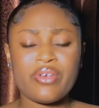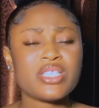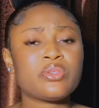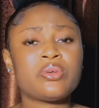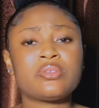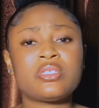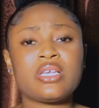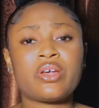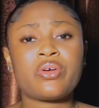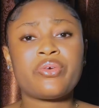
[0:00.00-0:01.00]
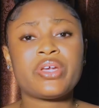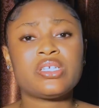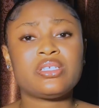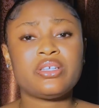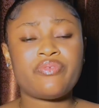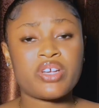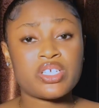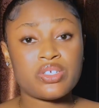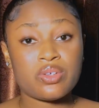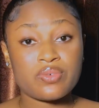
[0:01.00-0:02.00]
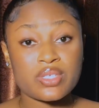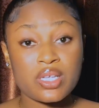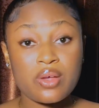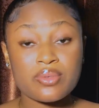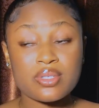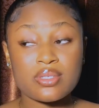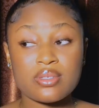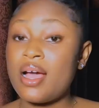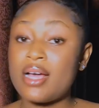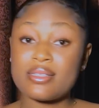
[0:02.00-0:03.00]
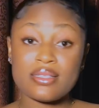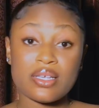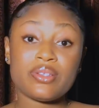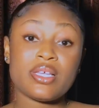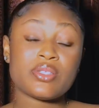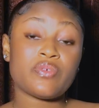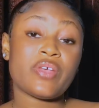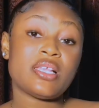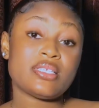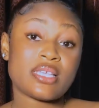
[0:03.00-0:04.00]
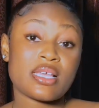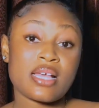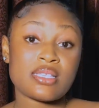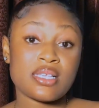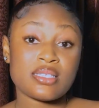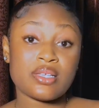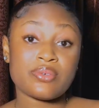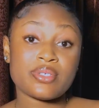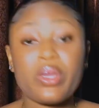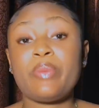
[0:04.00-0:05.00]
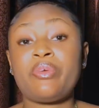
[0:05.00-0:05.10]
retinoids encourage differentiation of cells and cell death of early skin cancer cells. So in